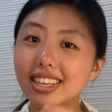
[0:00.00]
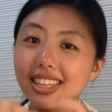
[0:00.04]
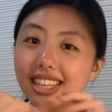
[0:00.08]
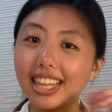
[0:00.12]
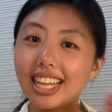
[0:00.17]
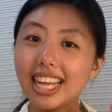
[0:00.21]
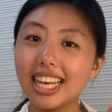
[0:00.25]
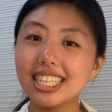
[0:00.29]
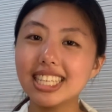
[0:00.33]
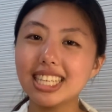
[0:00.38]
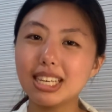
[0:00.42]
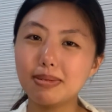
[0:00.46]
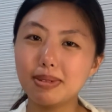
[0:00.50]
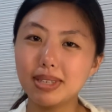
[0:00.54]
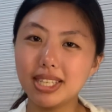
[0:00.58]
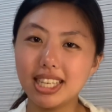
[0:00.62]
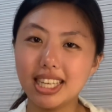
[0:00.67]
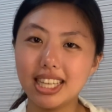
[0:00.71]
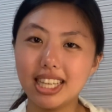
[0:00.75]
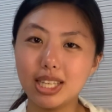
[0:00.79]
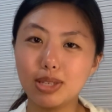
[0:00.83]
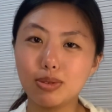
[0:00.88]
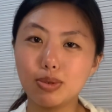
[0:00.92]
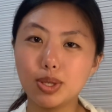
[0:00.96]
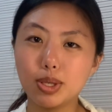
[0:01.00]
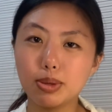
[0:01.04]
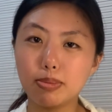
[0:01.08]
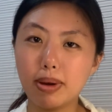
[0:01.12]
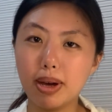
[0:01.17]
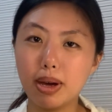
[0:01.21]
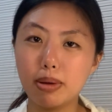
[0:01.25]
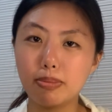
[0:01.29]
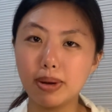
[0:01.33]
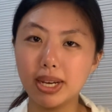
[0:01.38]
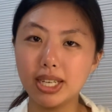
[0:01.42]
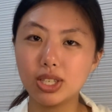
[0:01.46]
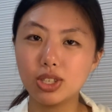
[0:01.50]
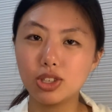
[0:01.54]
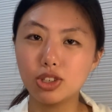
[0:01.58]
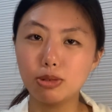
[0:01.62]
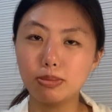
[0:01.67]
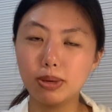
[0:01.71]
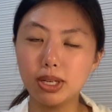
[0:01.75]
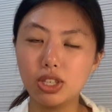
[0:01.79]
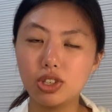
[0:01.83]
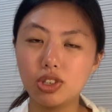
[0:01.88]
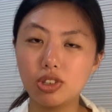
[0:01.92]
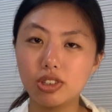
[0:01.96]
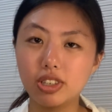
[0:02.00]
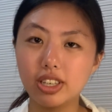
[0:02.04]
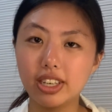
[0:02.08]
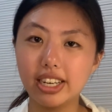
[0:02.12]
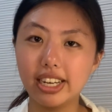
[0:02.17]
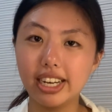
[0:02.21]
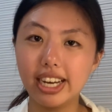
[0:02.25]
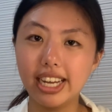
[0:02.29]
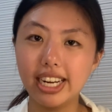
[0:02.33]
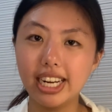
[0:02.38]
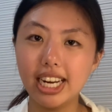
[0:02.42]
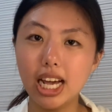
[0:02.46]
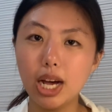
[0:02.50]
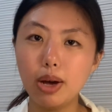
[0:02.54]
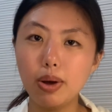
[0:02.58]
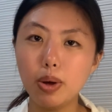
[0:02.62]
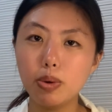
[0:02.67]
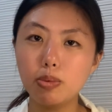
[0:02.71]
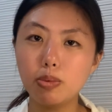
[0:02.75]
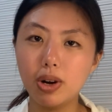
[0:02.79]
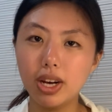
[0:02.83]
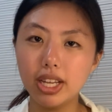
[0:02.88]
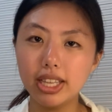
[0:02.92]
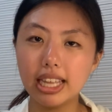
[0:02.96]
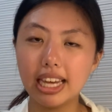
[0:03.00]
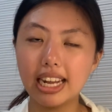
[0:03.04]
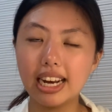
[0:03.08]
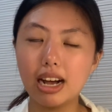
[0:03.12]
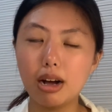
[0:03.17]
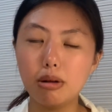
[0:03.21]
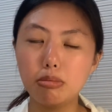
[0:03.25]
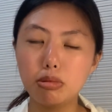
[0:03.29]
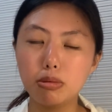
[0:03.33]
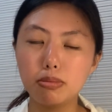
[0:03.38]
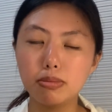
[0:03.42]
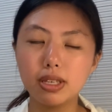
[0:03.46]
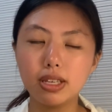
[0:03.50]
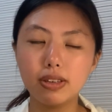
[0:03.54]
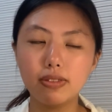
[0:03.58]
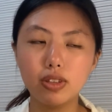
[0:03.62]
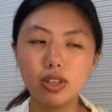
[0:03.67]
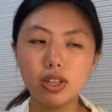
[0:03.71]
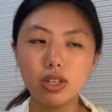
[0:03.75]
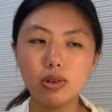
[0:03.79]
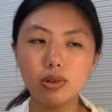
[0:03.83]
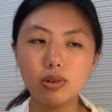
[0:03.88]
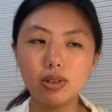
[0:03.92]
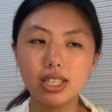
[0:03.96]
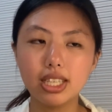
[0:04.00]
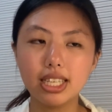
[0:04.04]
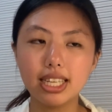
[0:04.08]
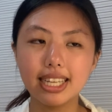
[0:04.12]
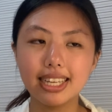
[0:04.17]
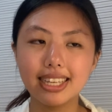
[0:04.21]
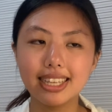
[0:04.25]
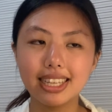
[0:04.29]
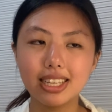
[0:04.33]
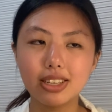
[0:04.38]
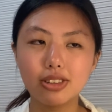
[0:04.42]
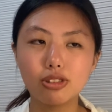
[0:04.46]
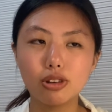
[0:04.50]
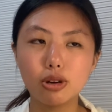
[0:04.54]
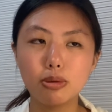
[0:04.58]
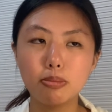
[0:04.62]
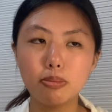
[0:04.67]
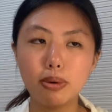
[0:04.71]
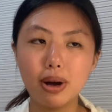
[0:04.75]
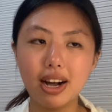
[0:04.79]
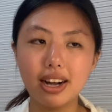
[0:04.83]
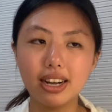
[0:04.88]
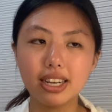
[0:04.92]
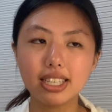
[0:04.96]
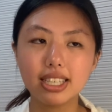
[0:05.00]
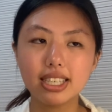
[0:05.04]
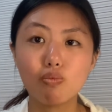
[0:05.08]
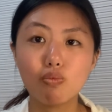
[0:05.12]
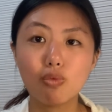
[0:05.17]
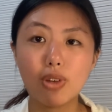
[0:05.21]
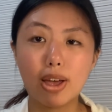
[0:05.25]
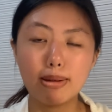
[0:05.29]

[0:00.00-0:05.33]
The last time I said this was about Bicycle by Chungha, and now I want that album, even though it's a literal box.